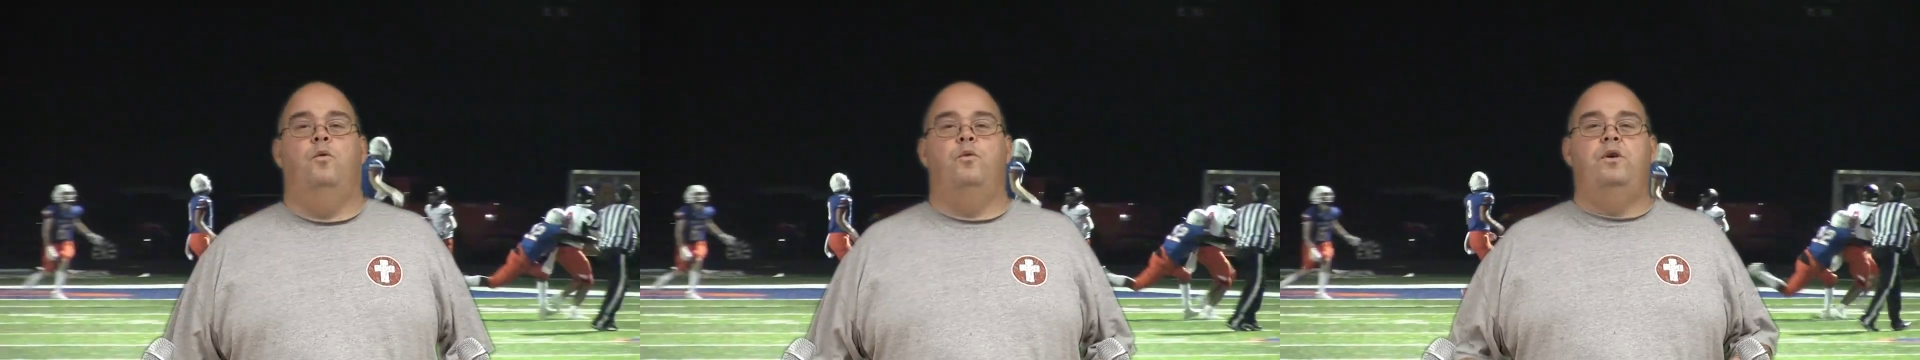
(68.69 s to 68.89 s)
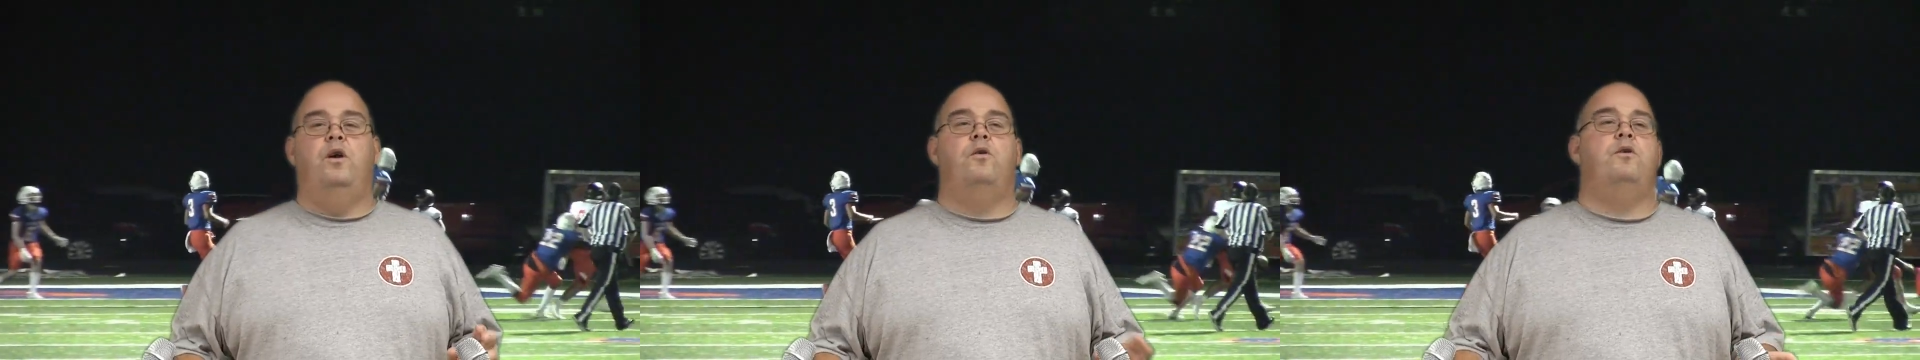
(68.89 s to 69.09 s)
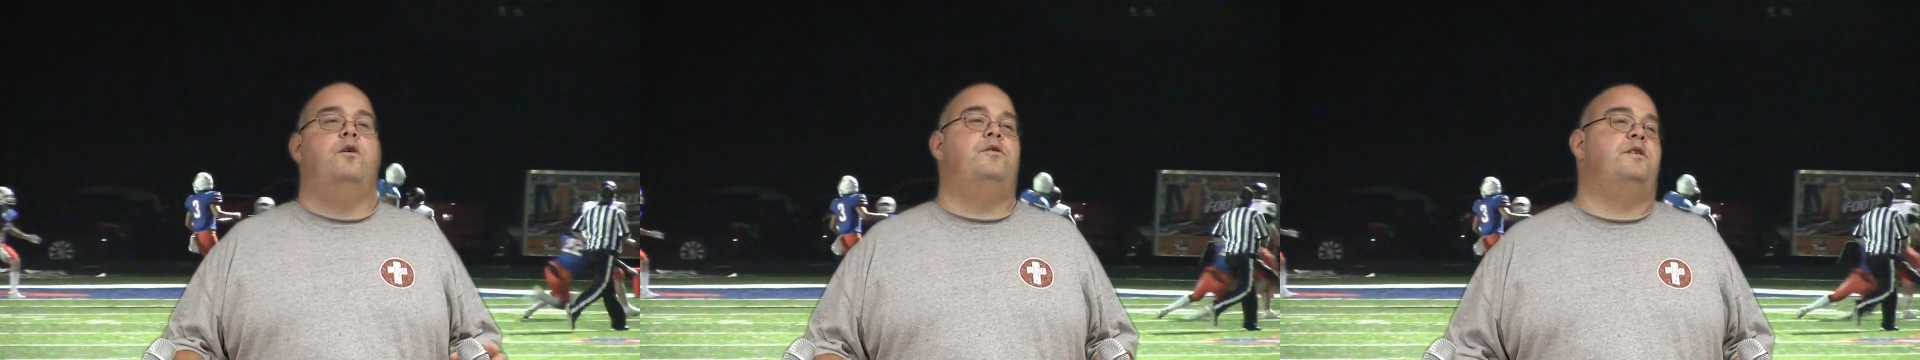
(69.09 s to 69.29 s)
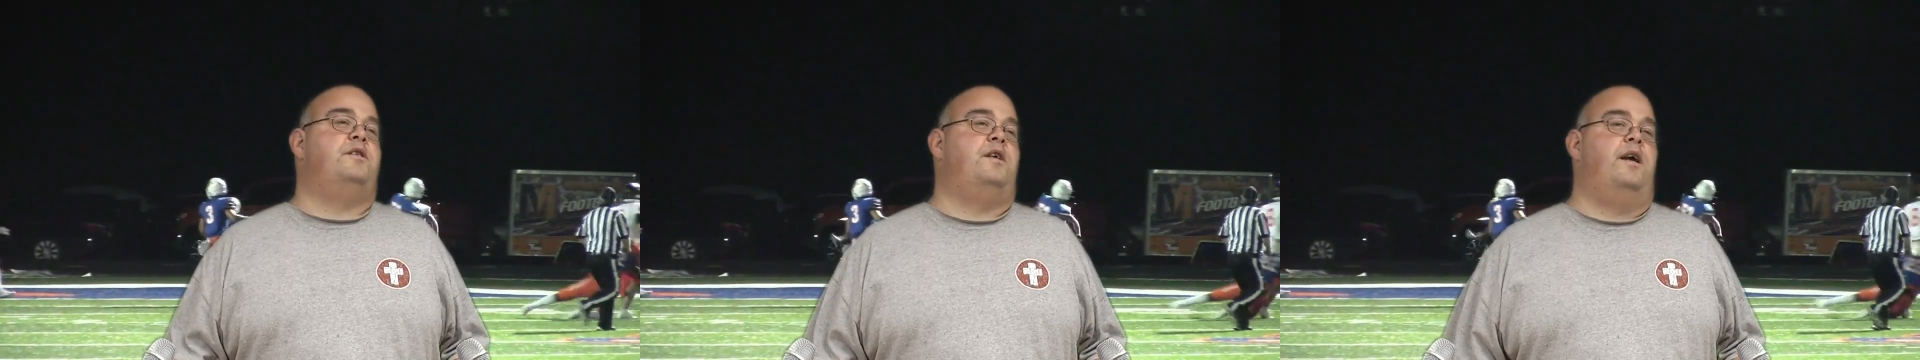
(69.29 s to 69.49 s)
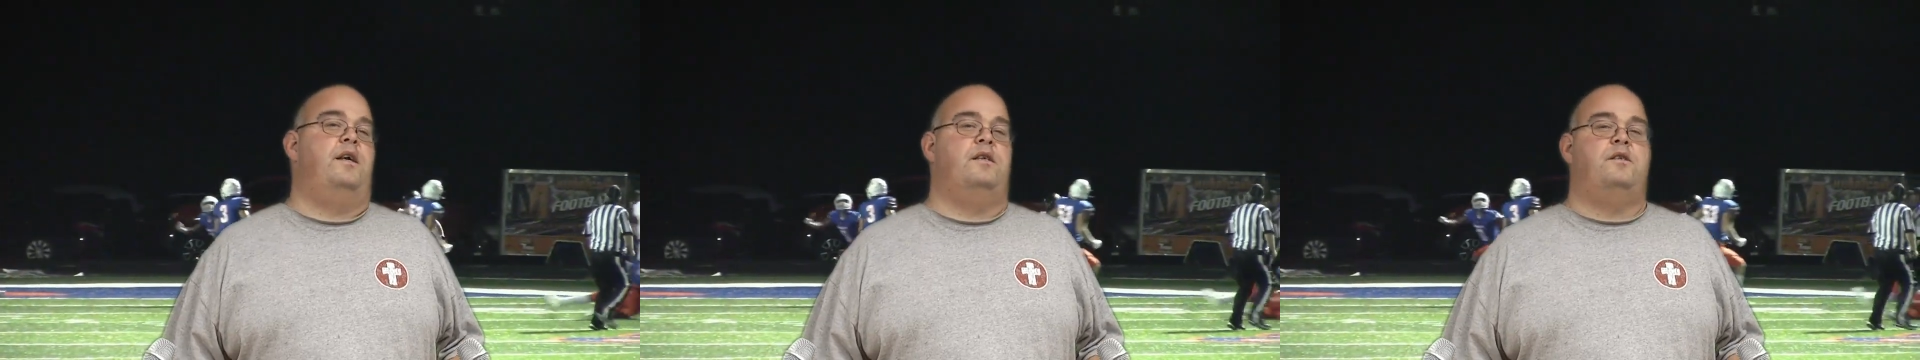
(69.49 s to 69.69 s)
We don't know the
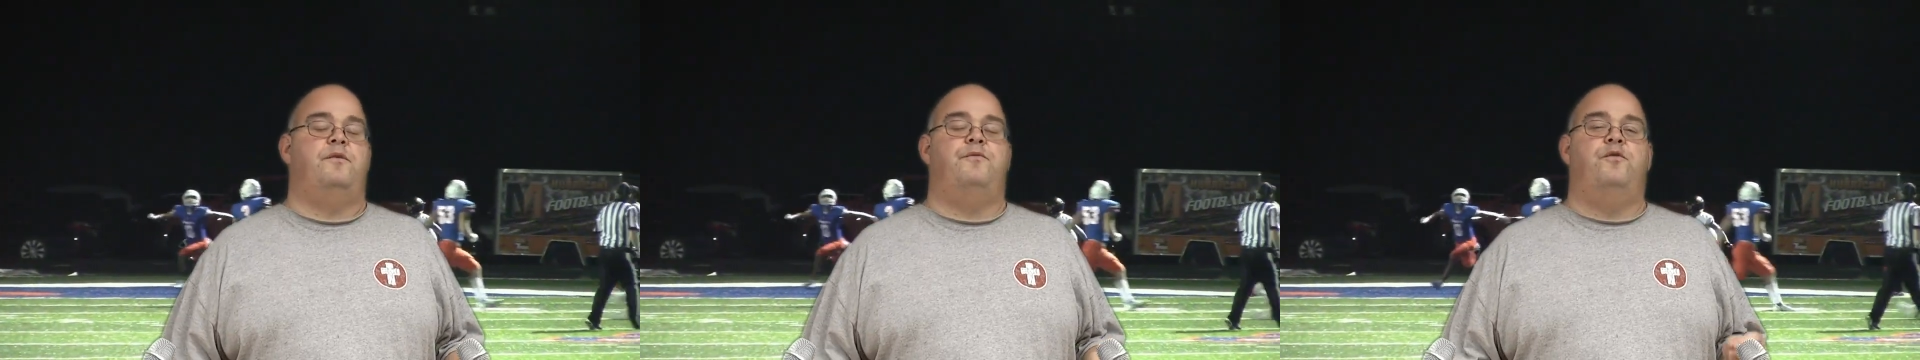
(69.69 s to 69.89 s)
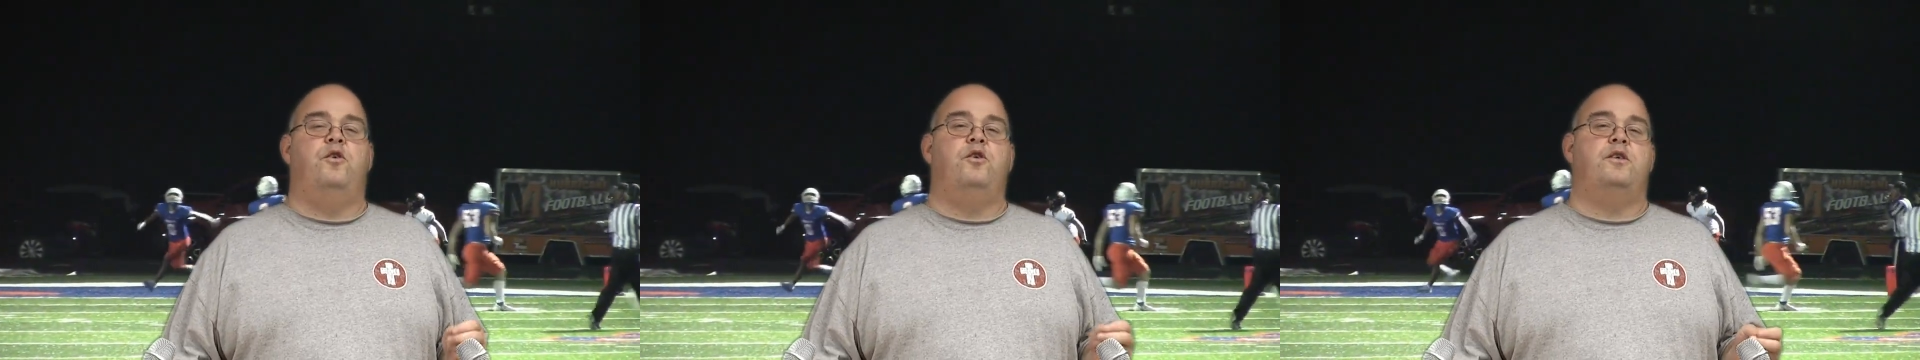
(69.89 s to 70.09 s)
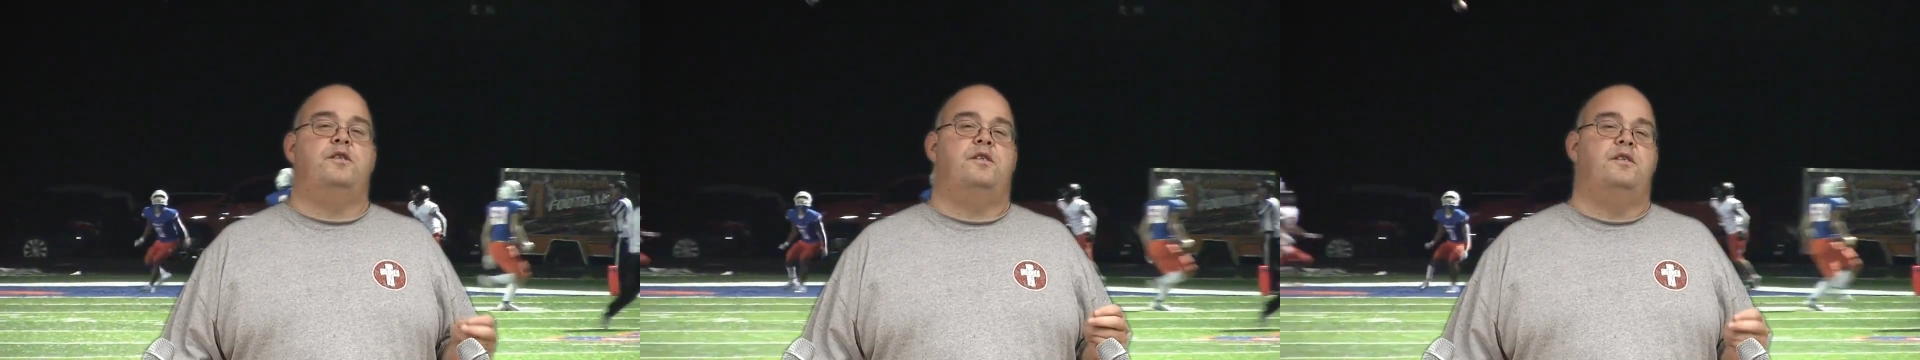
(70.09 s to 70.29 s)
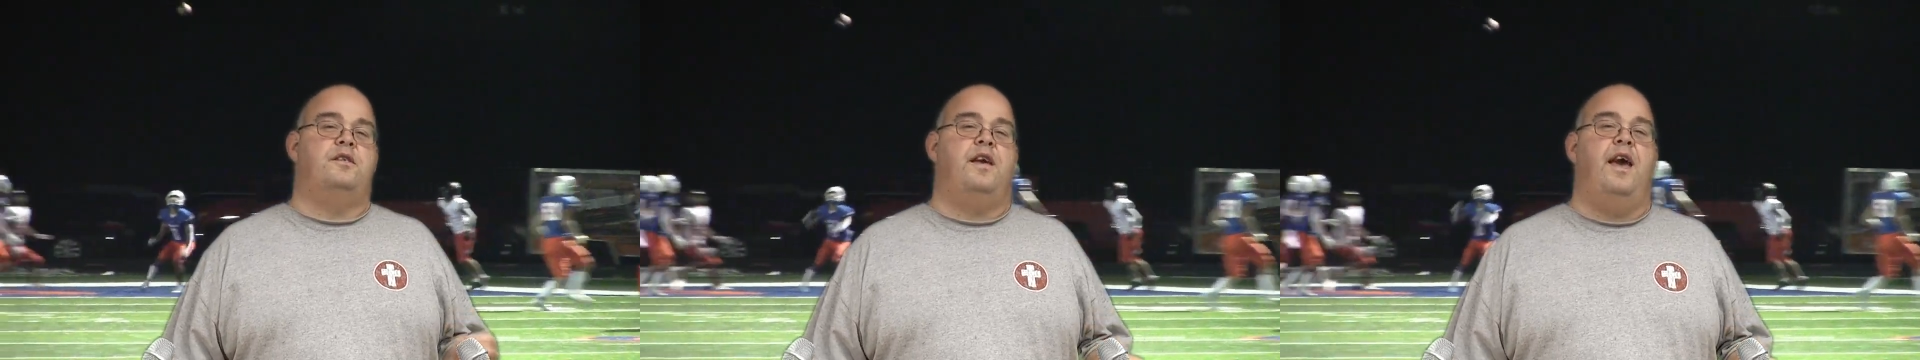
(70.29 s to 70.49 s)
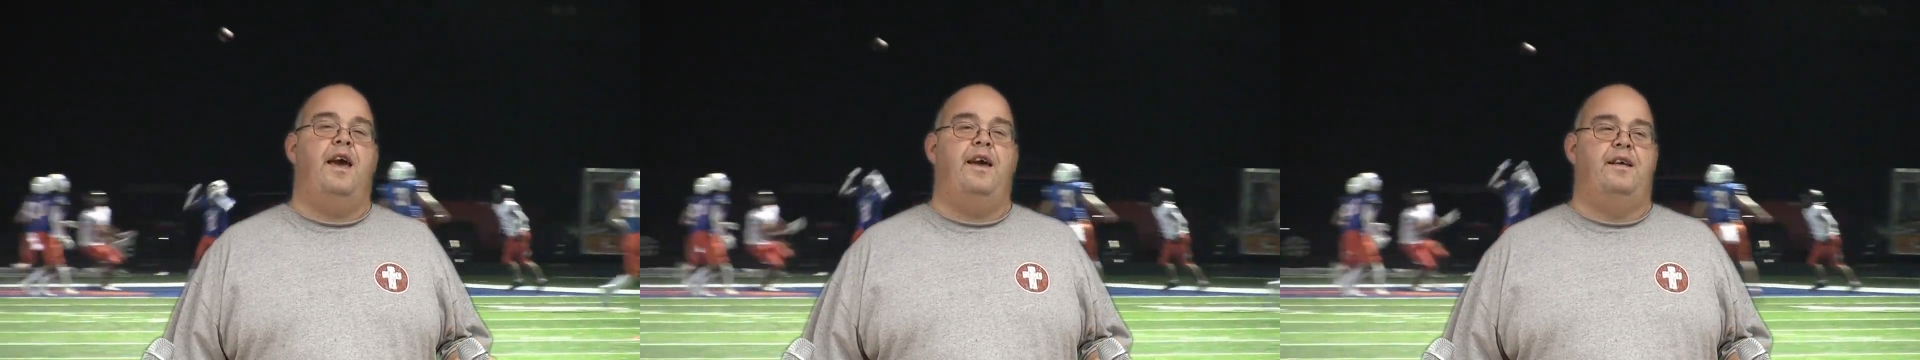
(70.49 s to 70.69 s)
status of Ferguson's
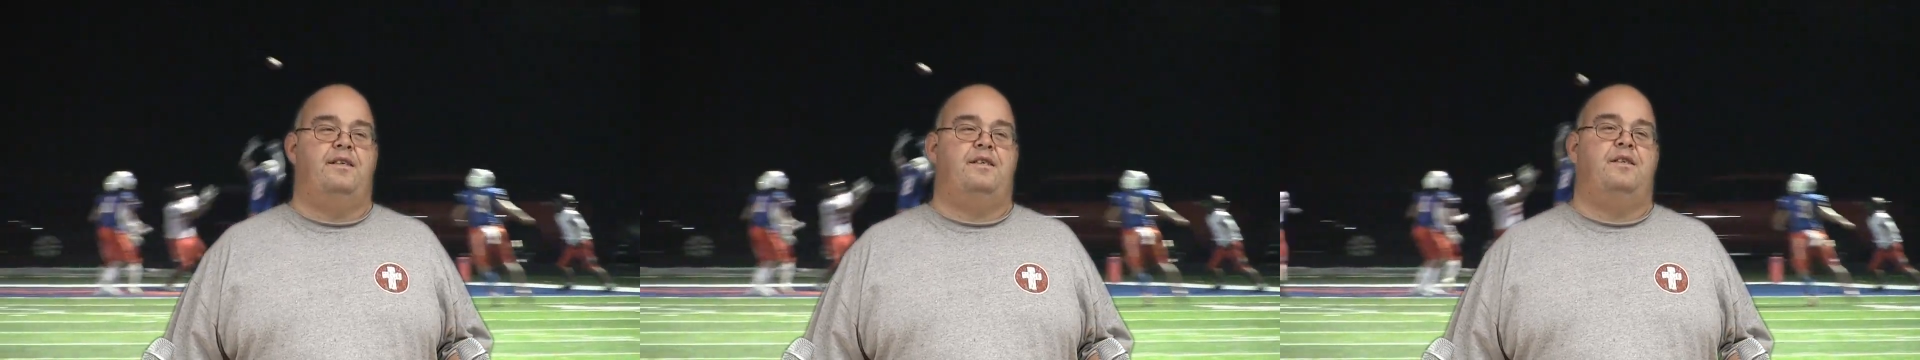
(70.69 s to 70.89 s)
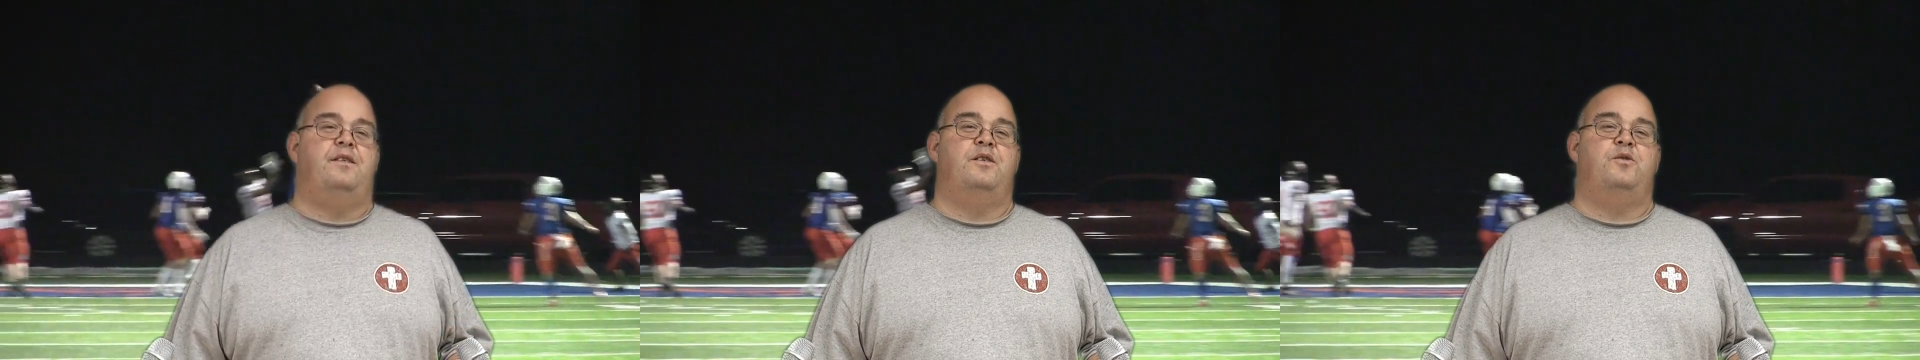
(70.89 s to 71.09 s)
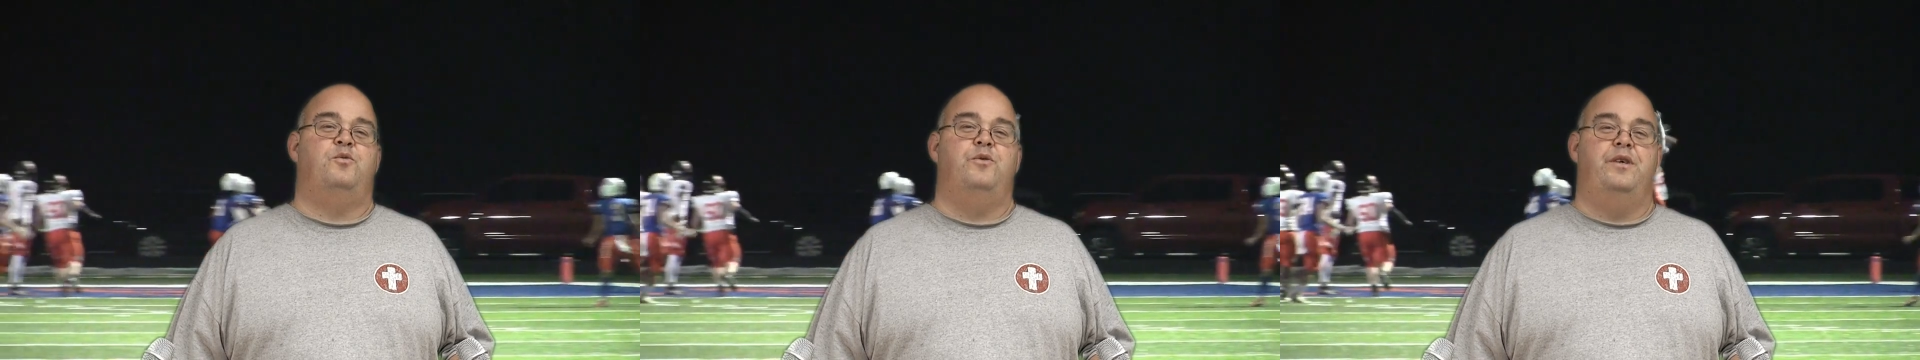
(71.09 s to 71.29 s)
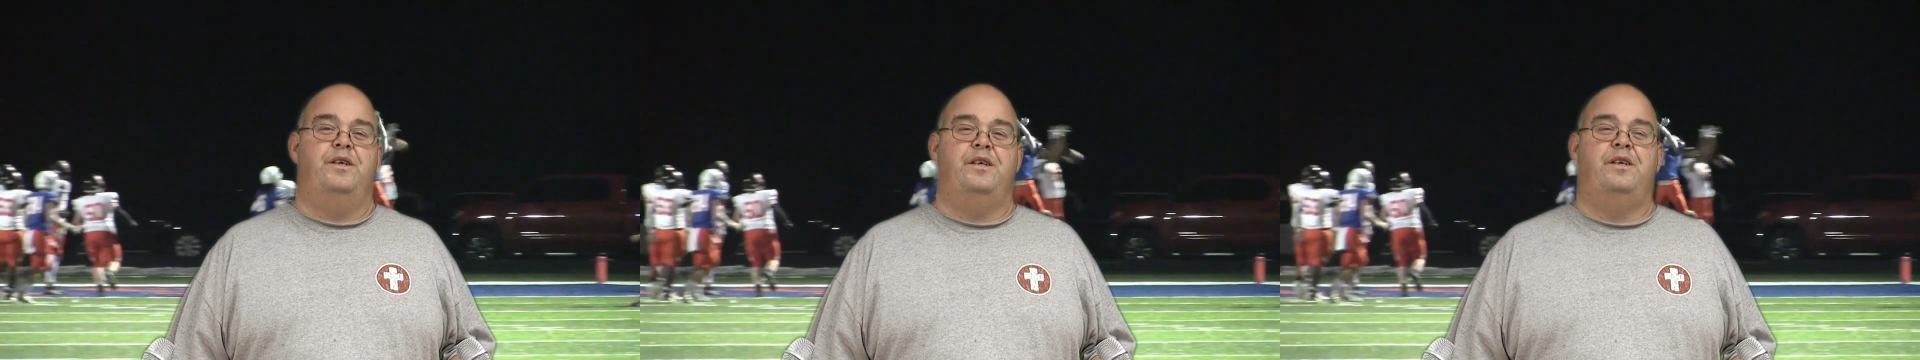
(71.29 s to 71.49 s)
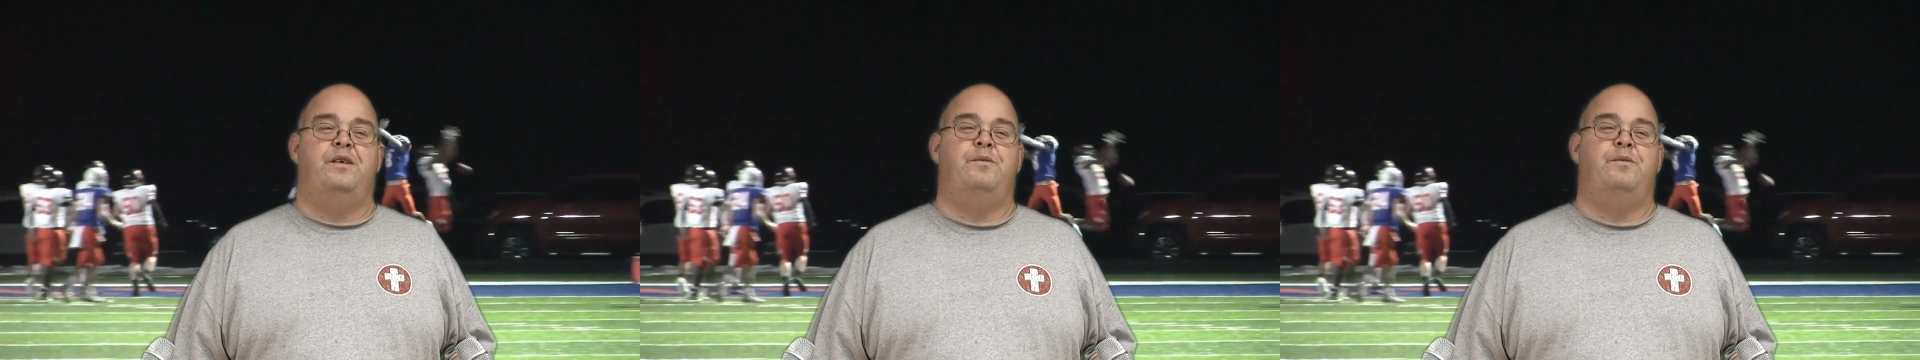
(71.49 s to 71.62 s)
cast this week.